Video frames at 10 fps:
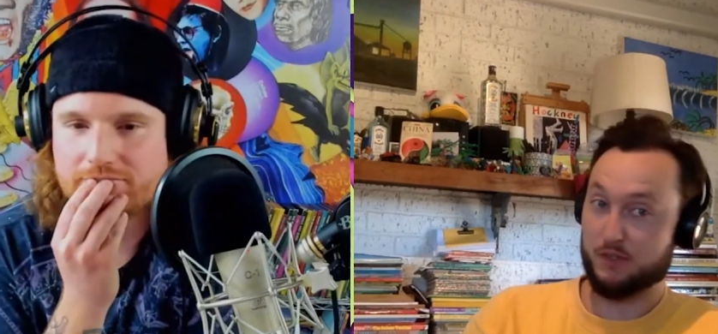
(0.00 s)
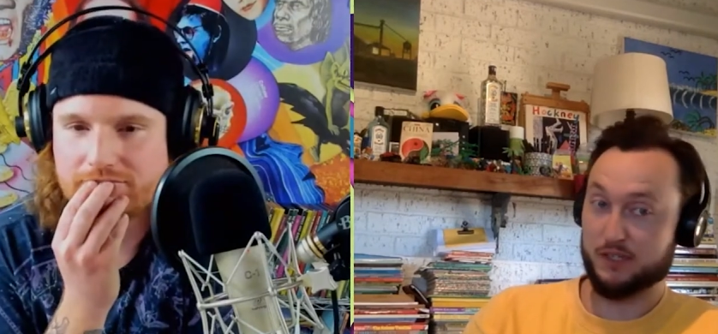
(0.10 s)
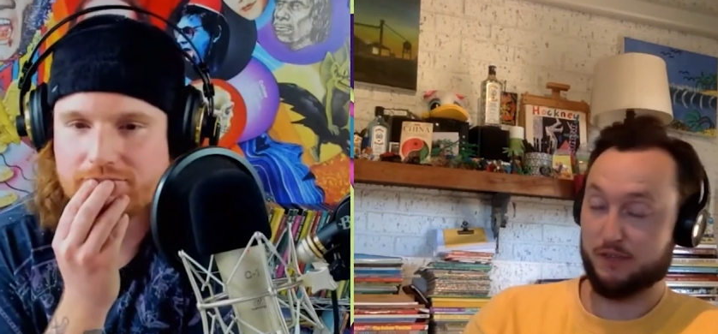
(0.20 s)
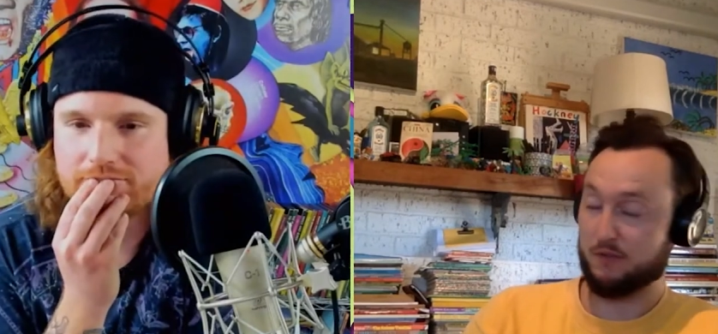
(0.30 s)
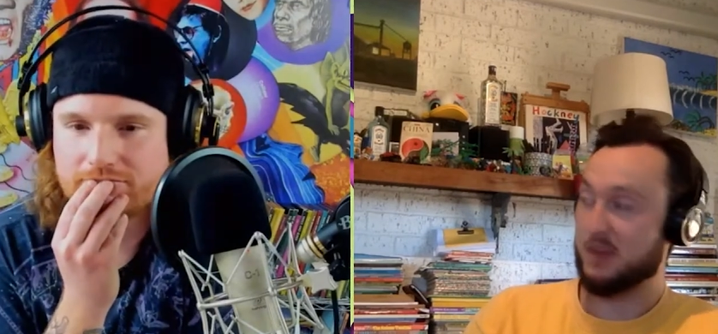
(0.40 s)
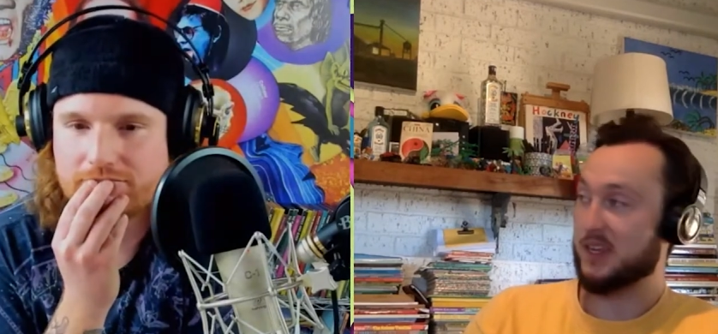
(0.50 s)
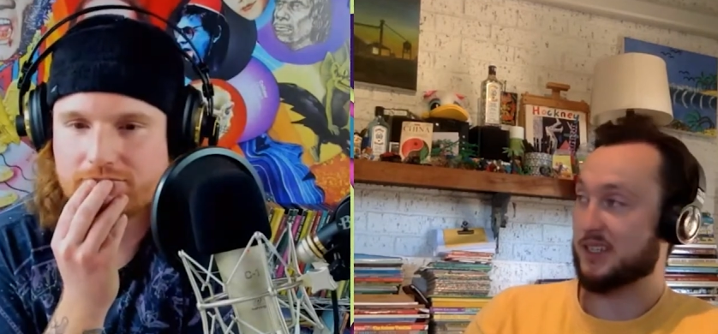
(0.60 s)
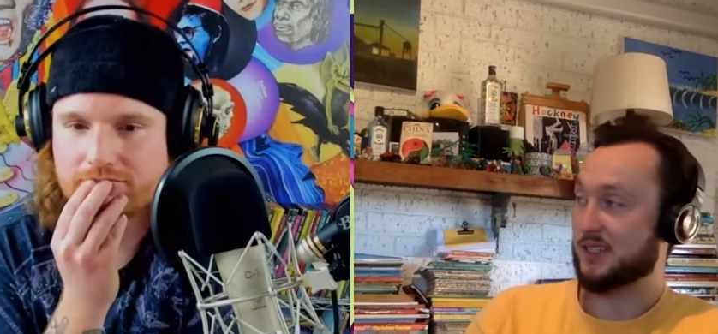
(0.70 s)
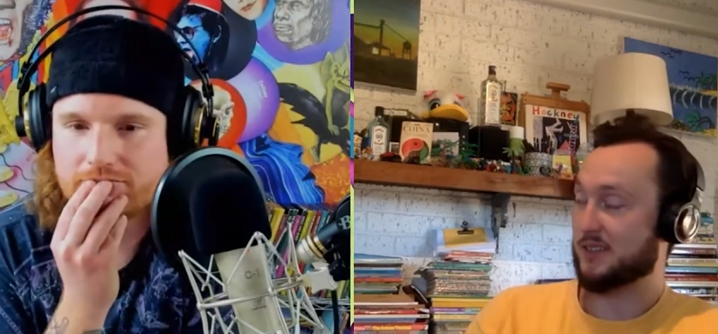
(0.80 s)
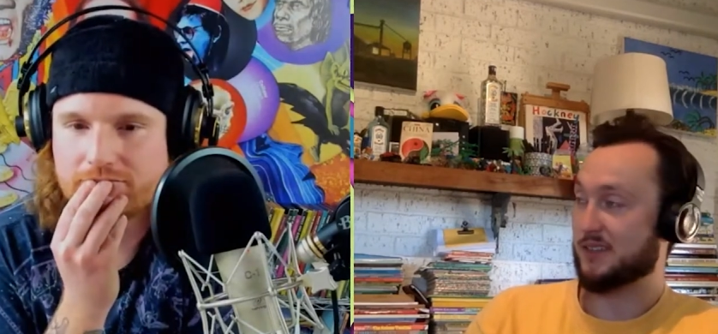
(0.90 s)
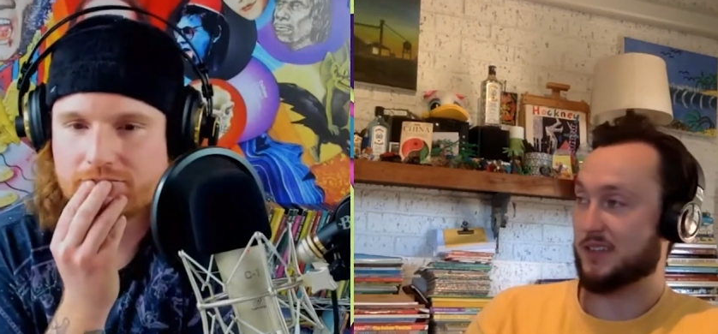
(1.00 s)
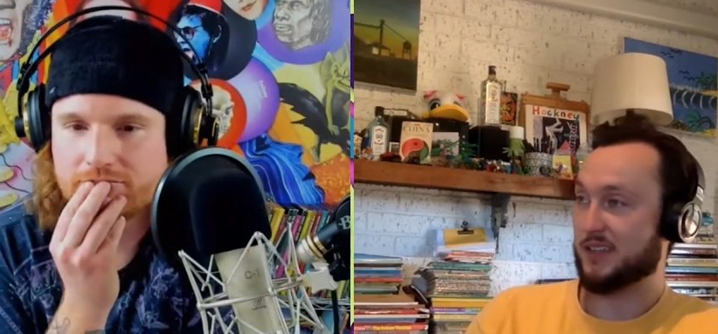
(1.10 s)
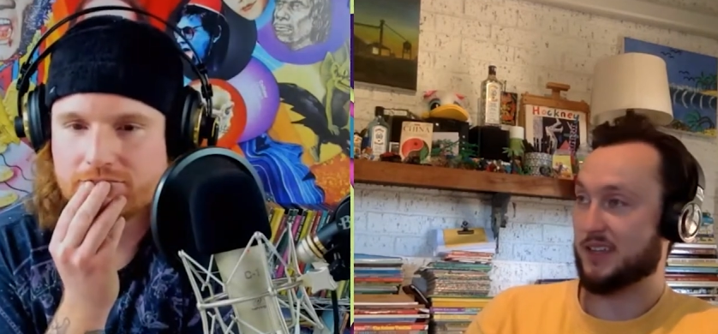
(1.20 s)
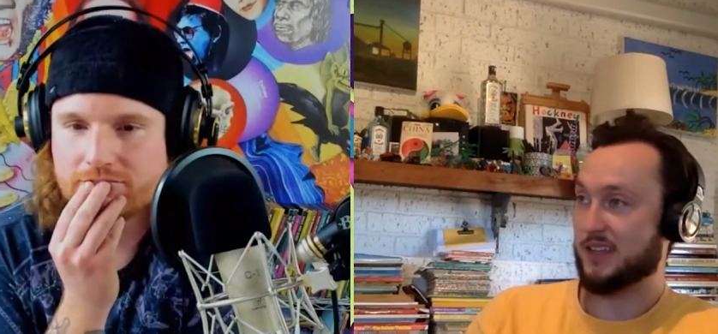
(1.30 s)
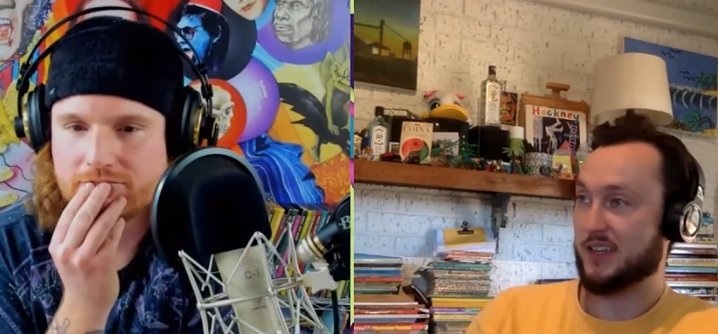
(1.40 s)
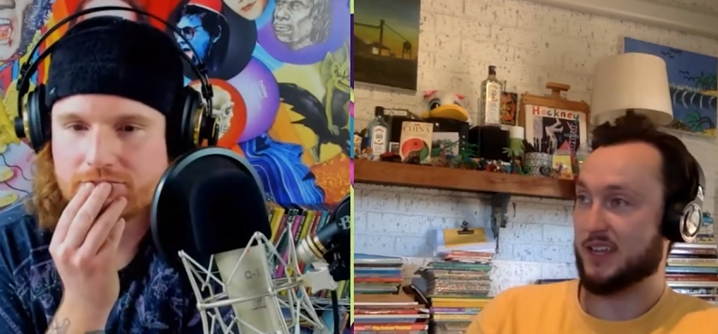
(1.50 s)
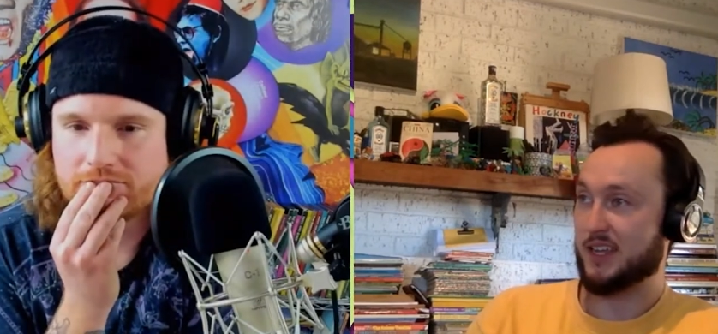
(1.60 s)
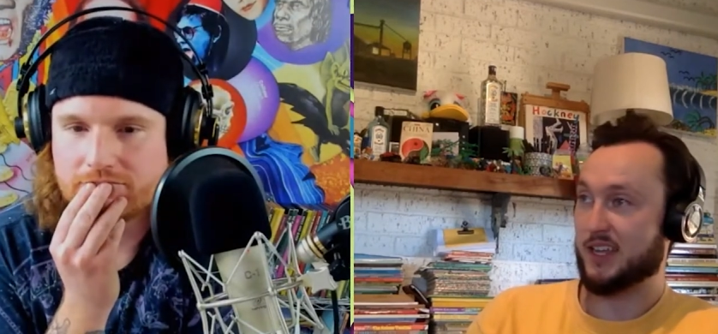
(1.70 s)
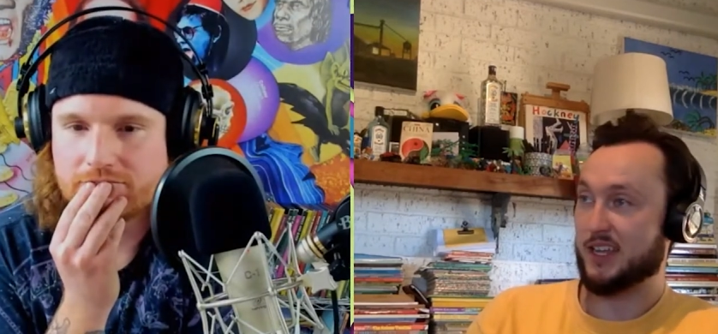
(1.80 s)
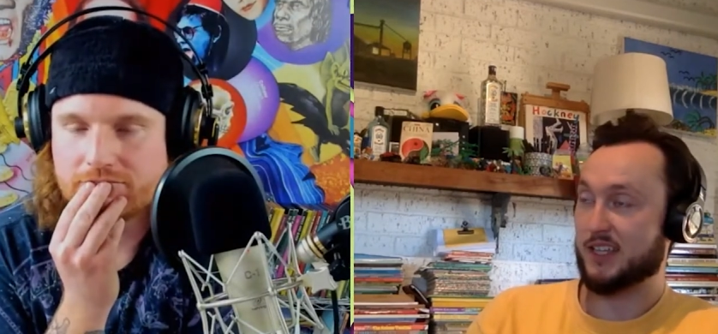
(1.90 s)
Speaker 1: Like music for me is
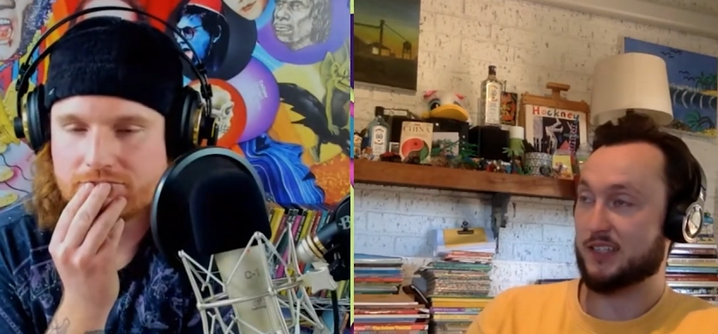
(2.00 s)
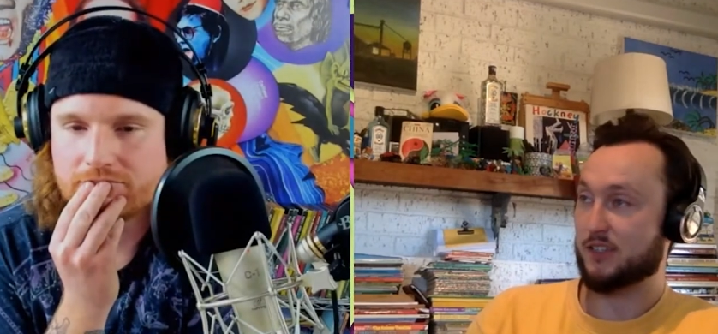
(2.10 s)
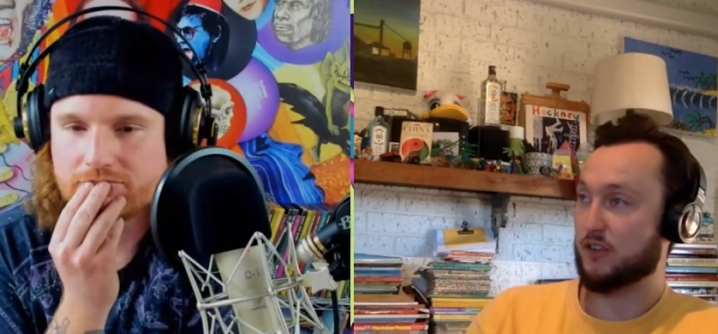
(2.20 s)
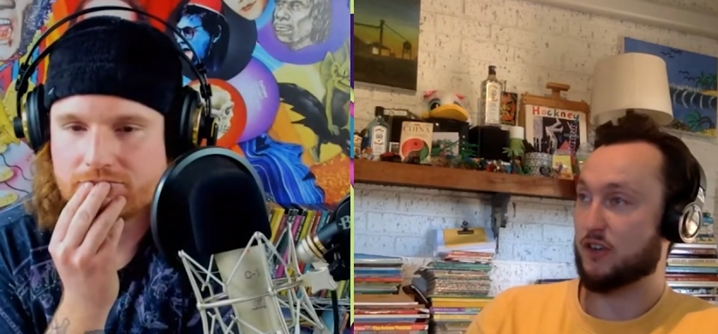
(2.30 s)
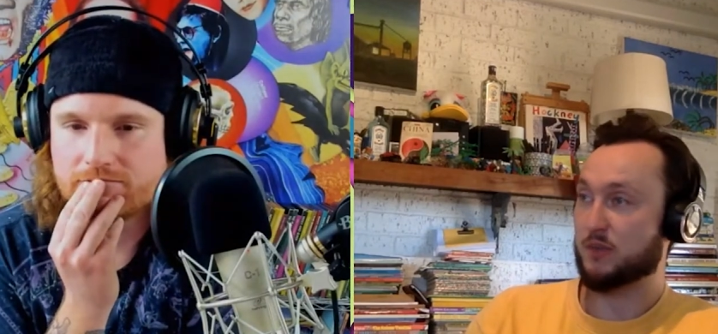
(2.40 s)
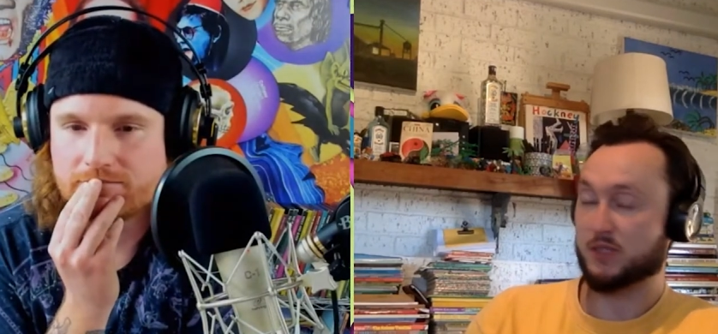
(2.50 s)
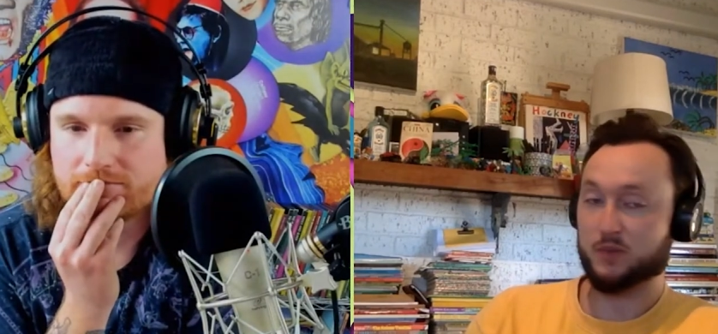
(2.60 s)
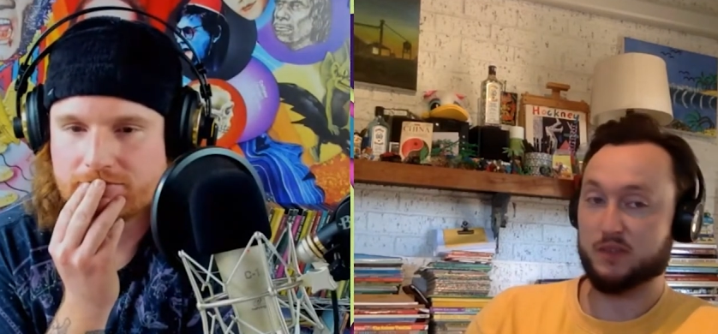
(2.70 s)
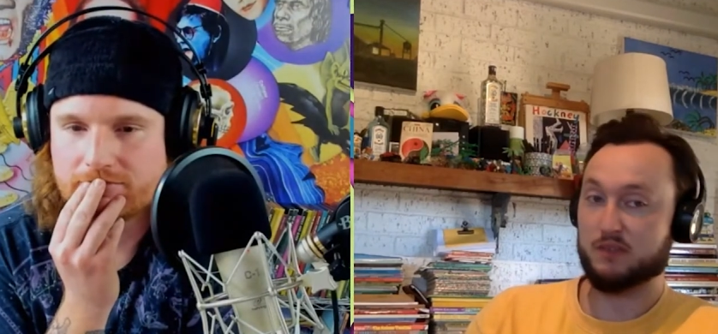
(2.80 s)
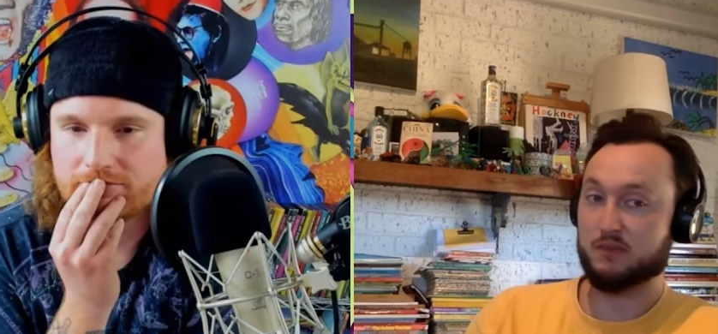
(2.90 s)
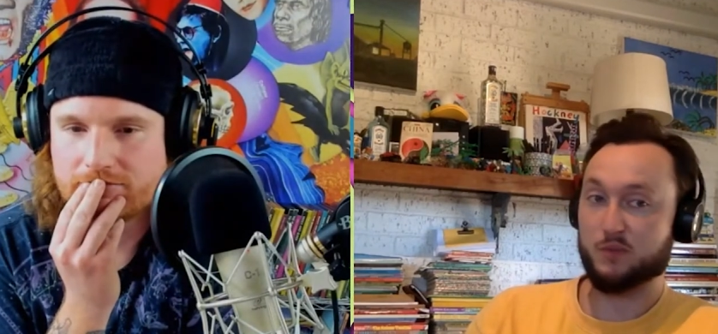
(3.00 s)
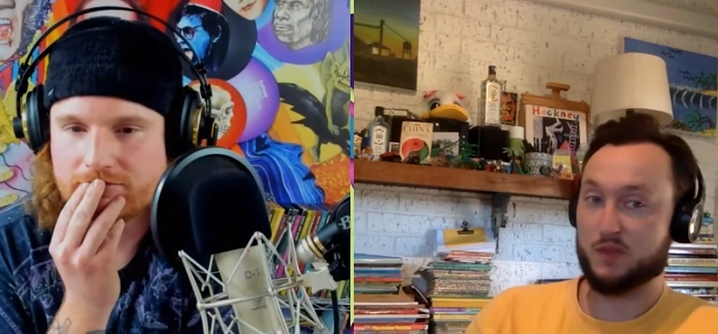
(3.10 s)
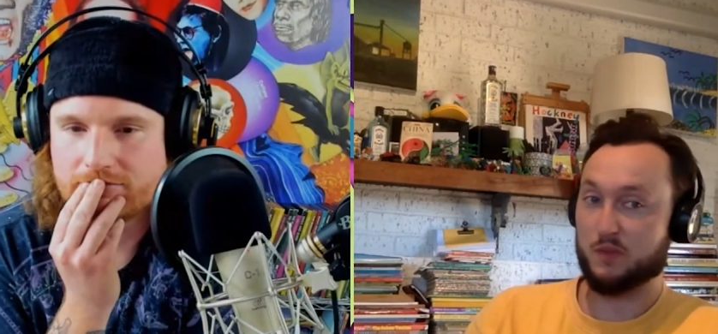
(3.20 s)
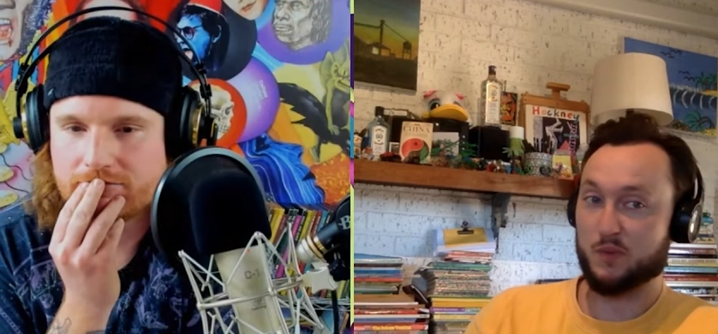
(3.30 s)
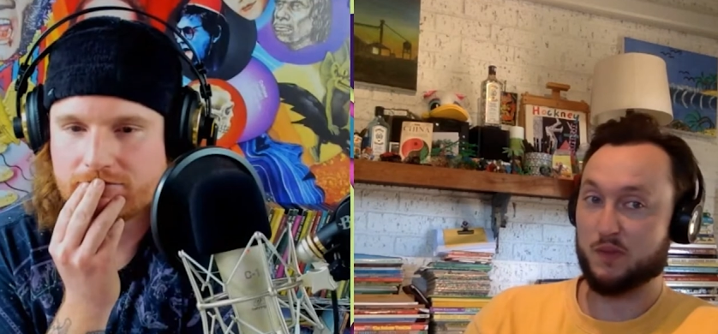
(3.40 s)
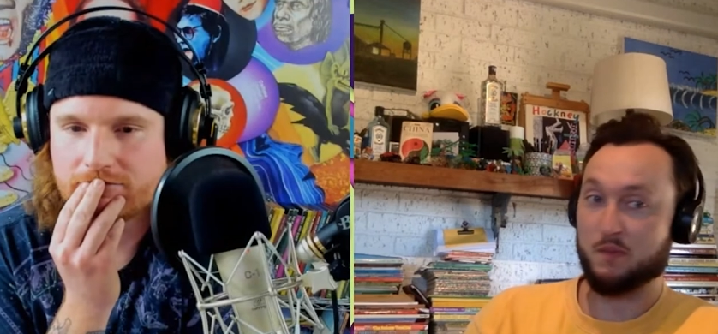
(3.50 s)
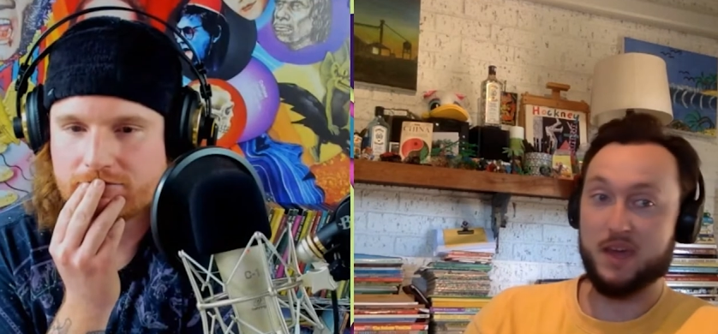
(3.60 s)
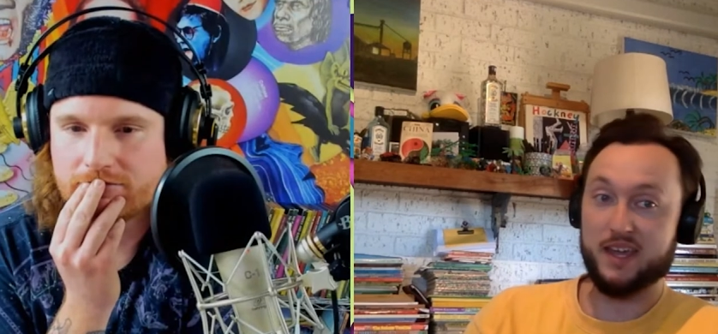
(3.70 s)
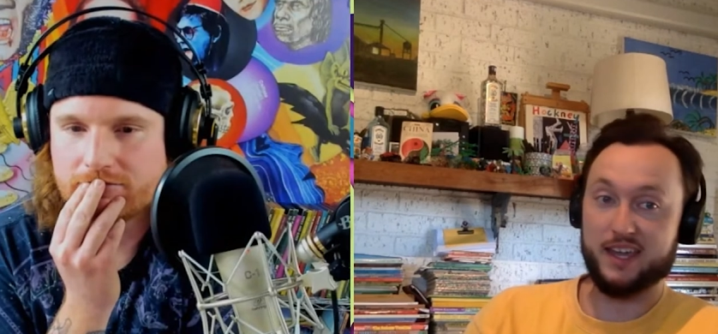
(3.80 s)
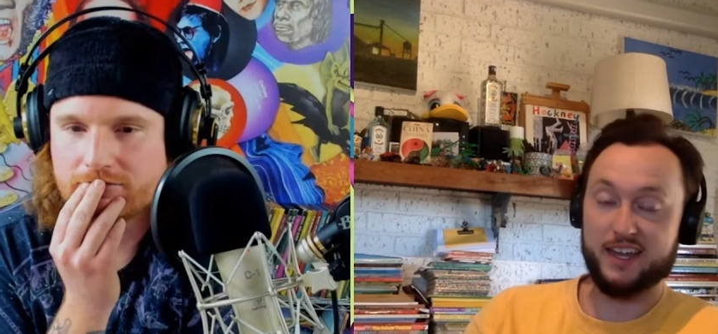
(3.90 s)
is synonymous with with, with
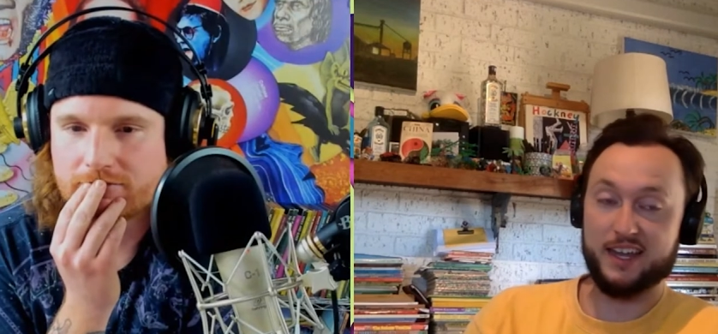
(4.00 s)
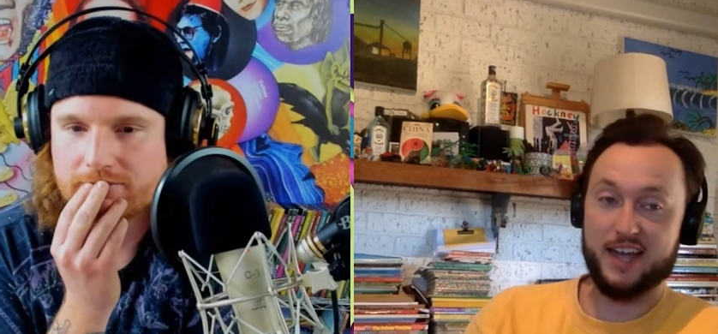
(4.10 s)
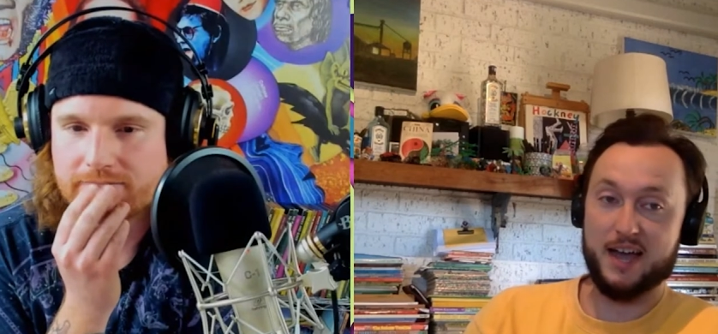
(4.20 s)
making.